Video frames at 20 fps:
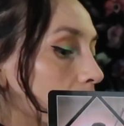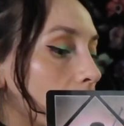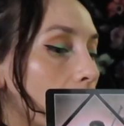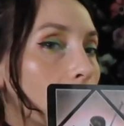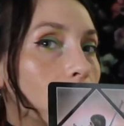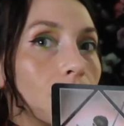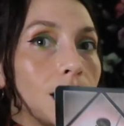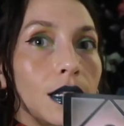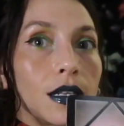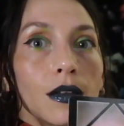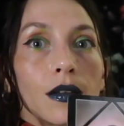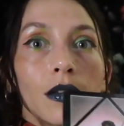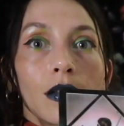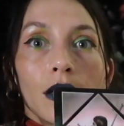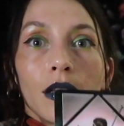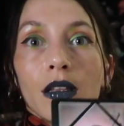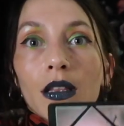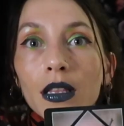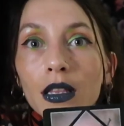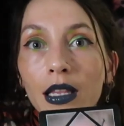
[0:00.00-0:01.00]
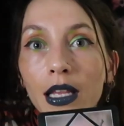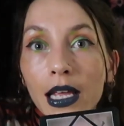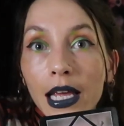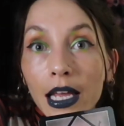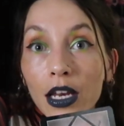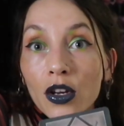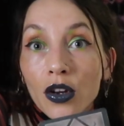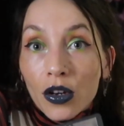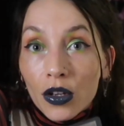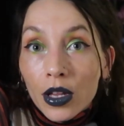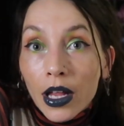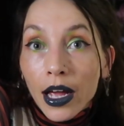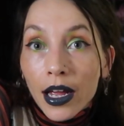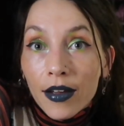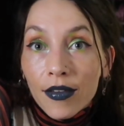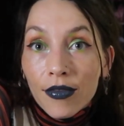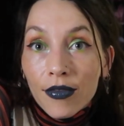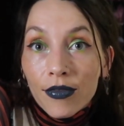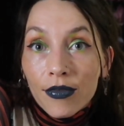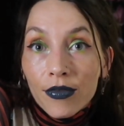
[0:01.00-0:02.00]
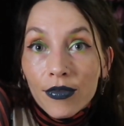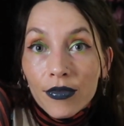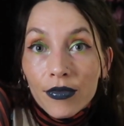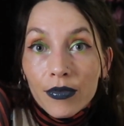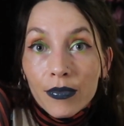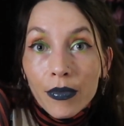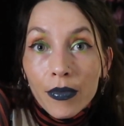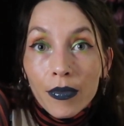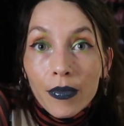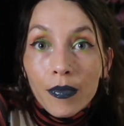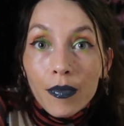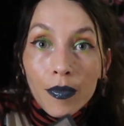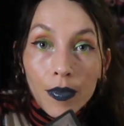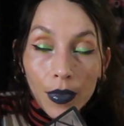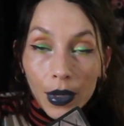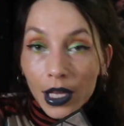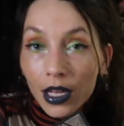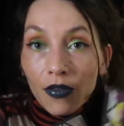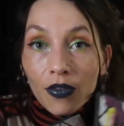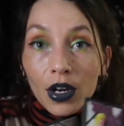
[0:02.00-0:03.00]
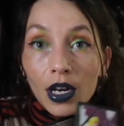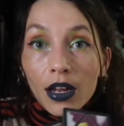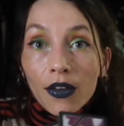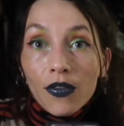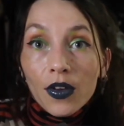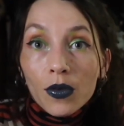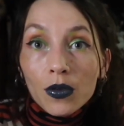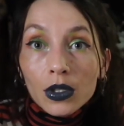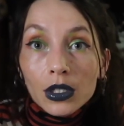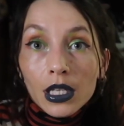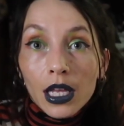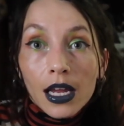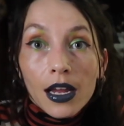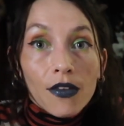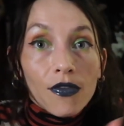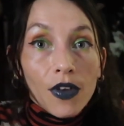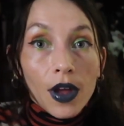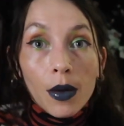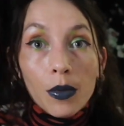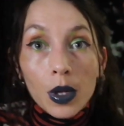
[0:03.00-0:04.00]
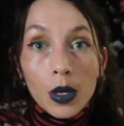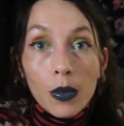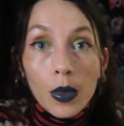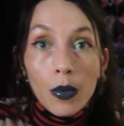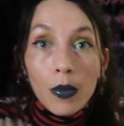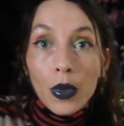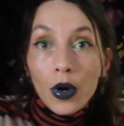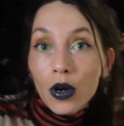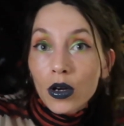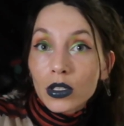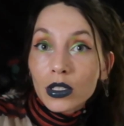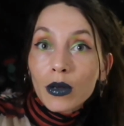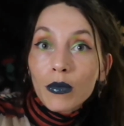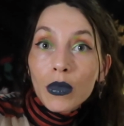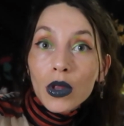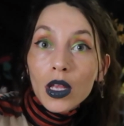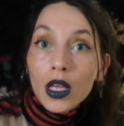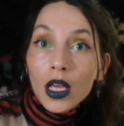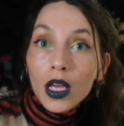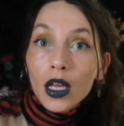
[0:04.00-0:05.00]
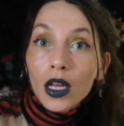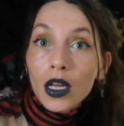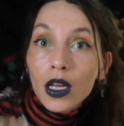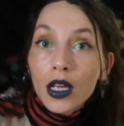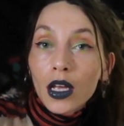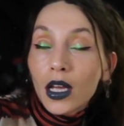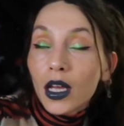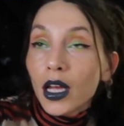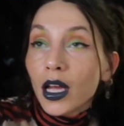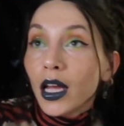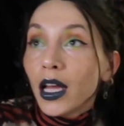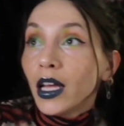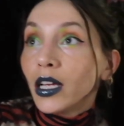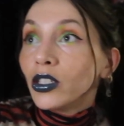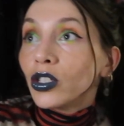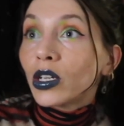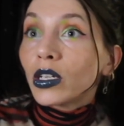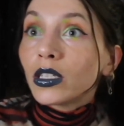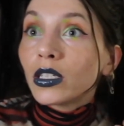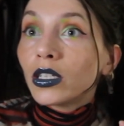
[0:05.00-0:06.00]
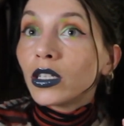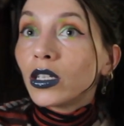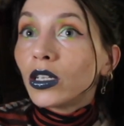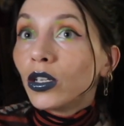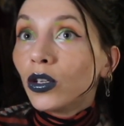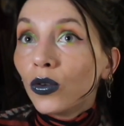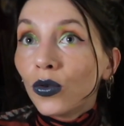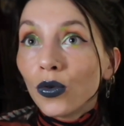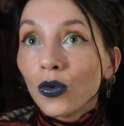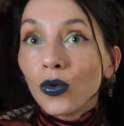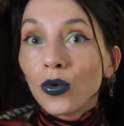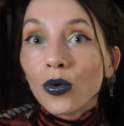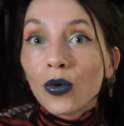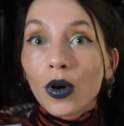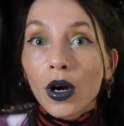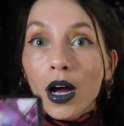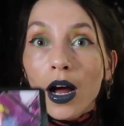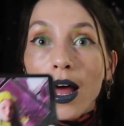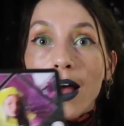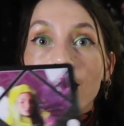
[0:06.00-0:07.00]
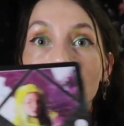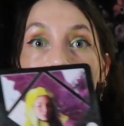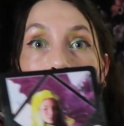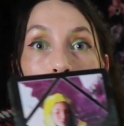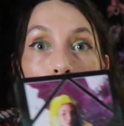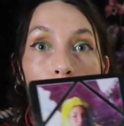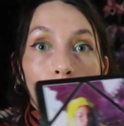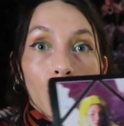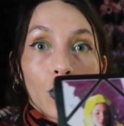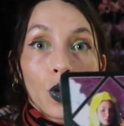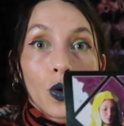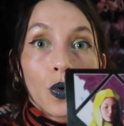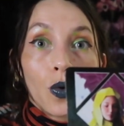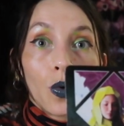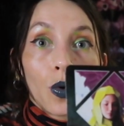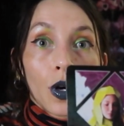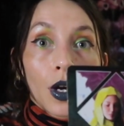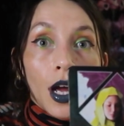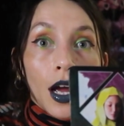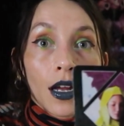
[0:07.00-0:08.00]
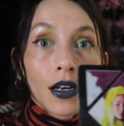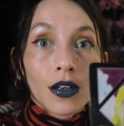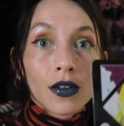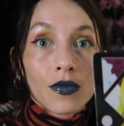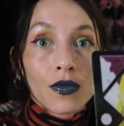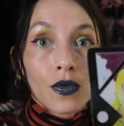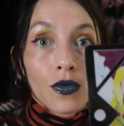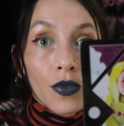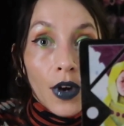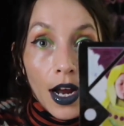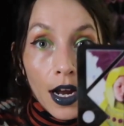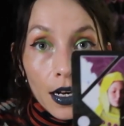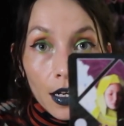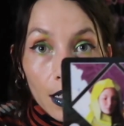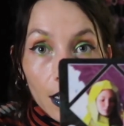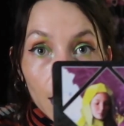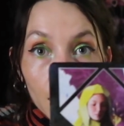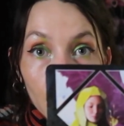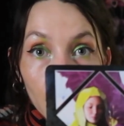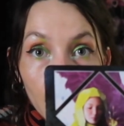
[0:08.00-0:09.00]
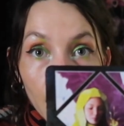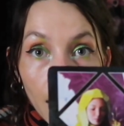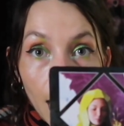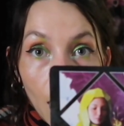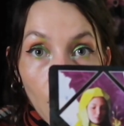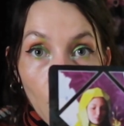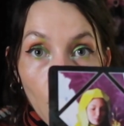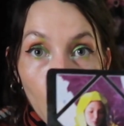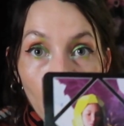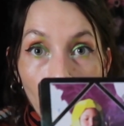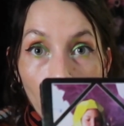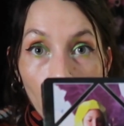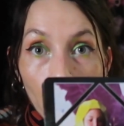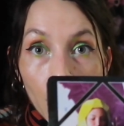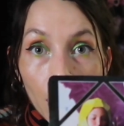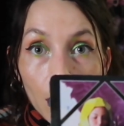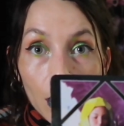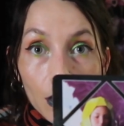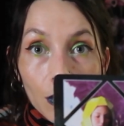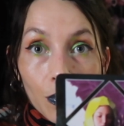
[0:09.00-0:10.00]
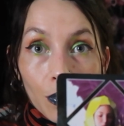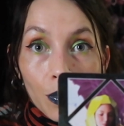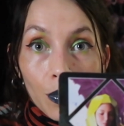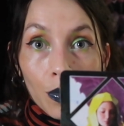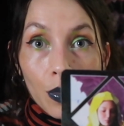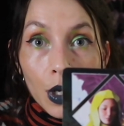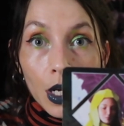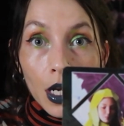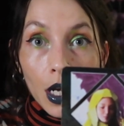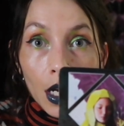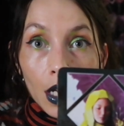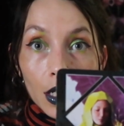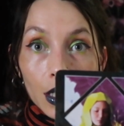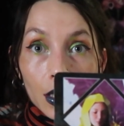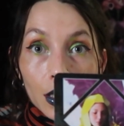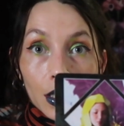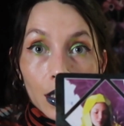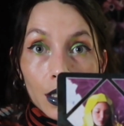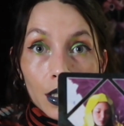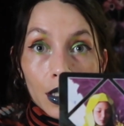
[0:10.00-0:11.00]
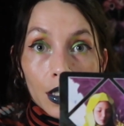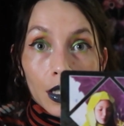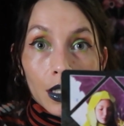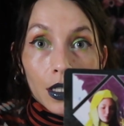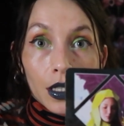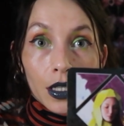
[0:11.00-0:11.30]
that in your life, even if it was like a family member or something. Just you were kind of wrecked at one point because